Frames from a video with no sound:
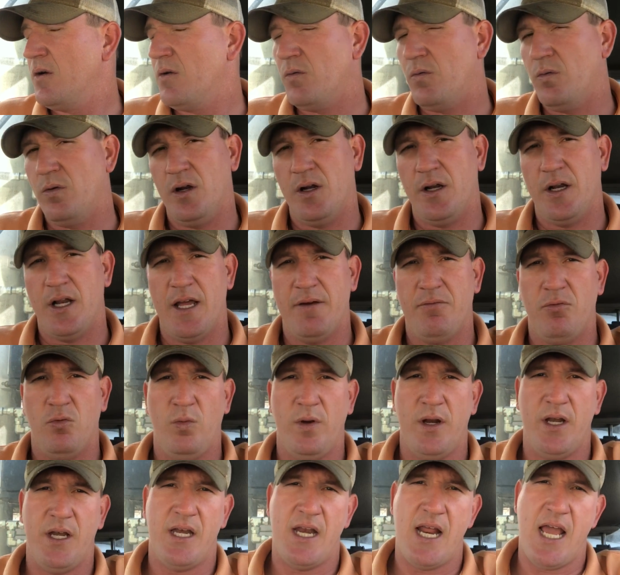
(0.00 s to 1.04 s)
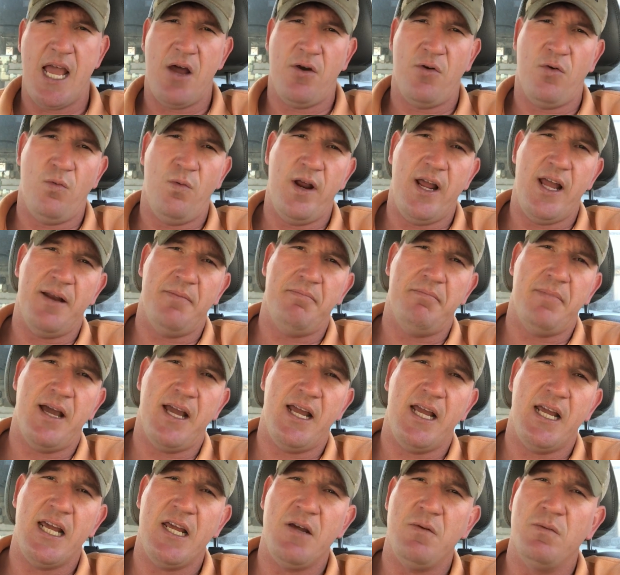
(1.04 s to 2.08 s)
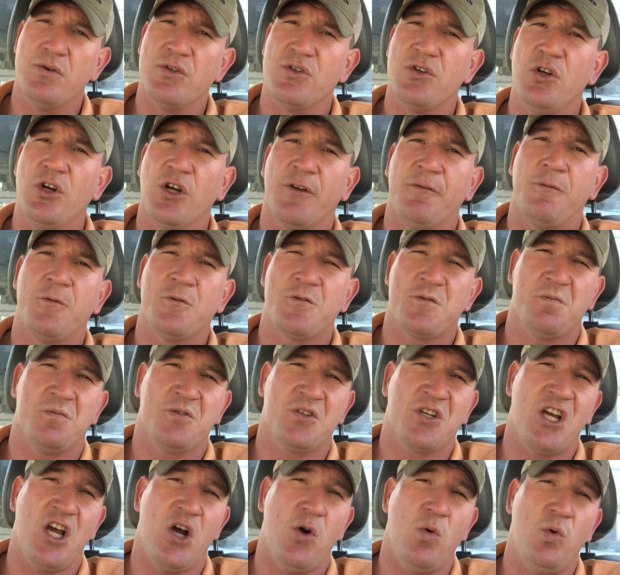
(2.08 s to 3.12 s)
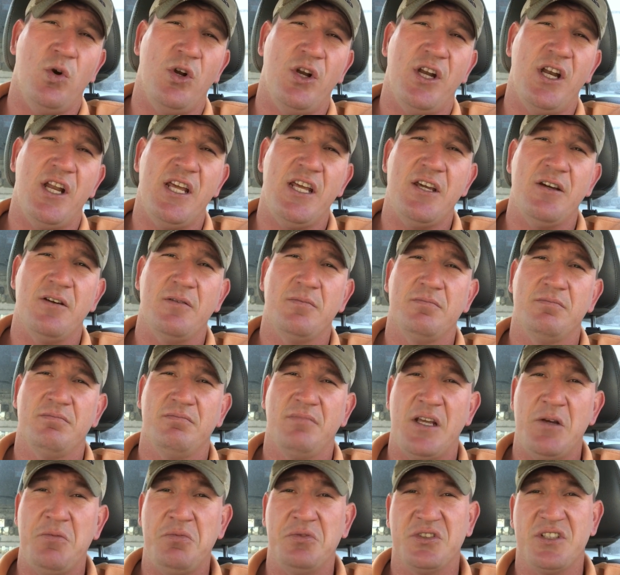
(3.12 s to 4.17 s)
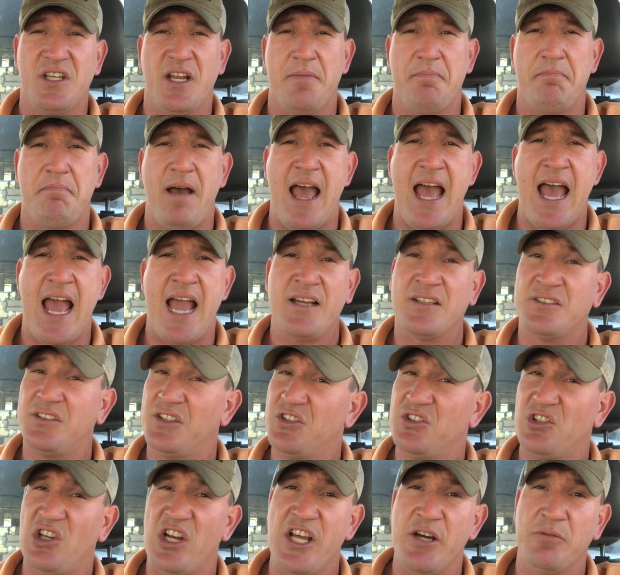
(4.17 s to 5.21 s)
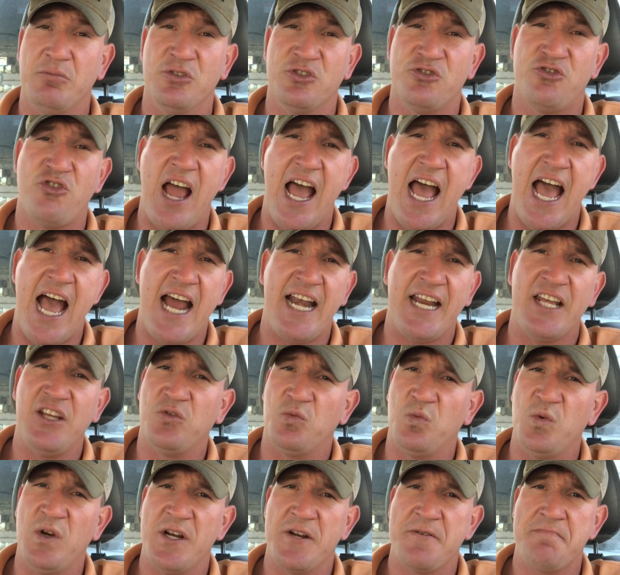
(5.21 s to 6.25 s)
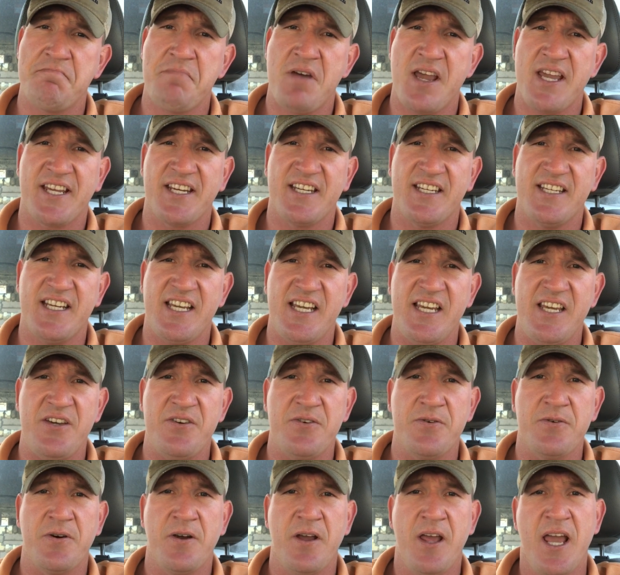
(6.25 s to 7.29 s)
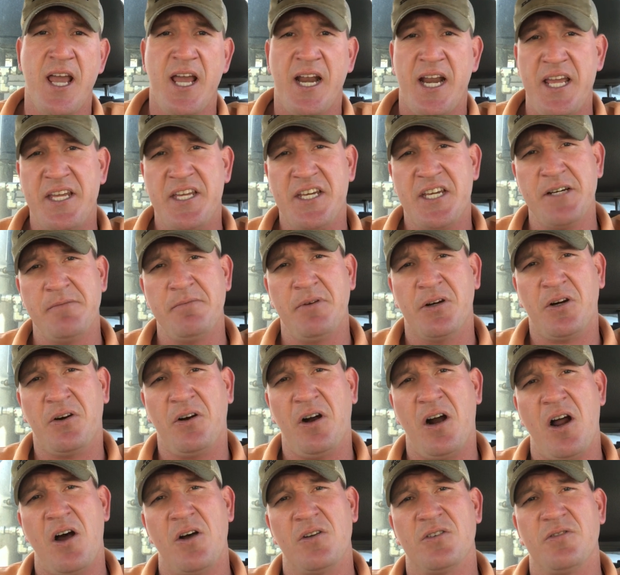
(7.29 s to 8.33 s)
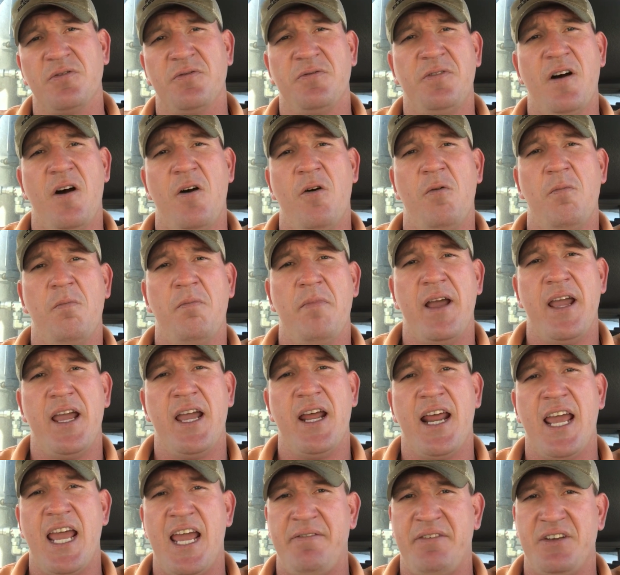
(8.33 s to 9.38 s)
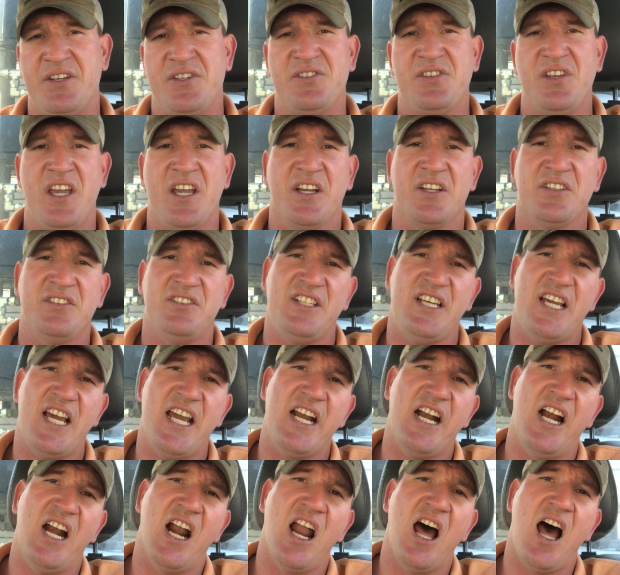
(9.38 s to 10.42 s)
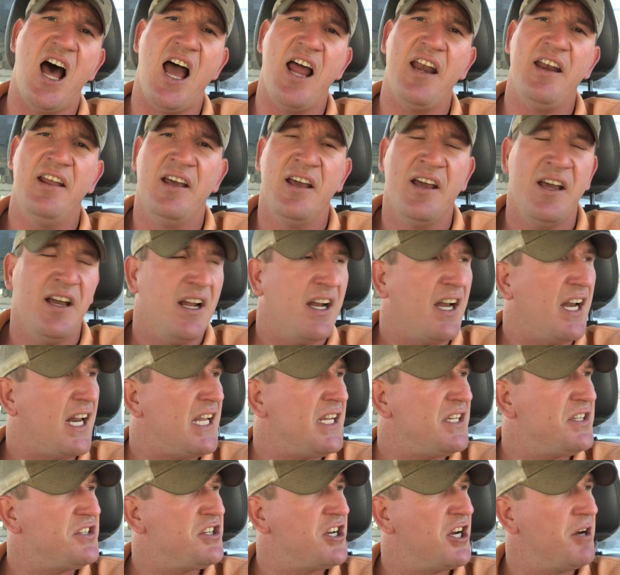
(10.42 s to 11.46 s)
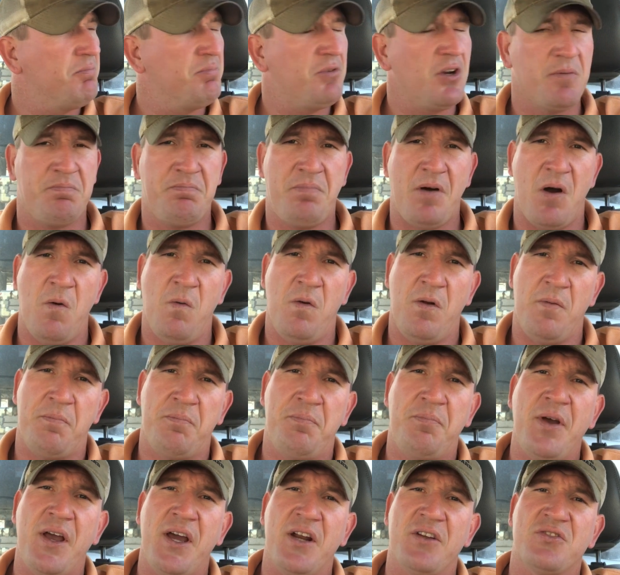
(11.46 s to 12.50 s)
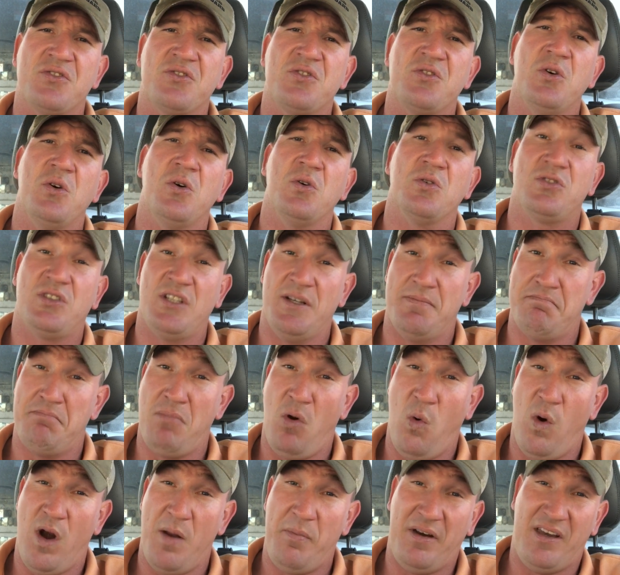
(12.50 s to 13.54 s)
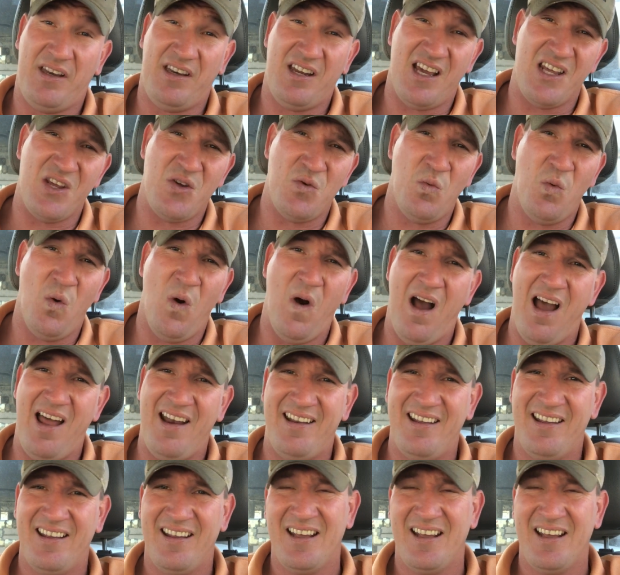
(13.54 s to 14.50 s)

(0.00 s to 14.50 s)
Well, the devil went down to Red Bay. He was looking for some skull to dip. He was in a bind because his lip was dry and he was willing to make a deal. He come across a phone man, heavy set because he ate a lot. And he jumped up on a pedestal, said, "Boy, let me tell you what.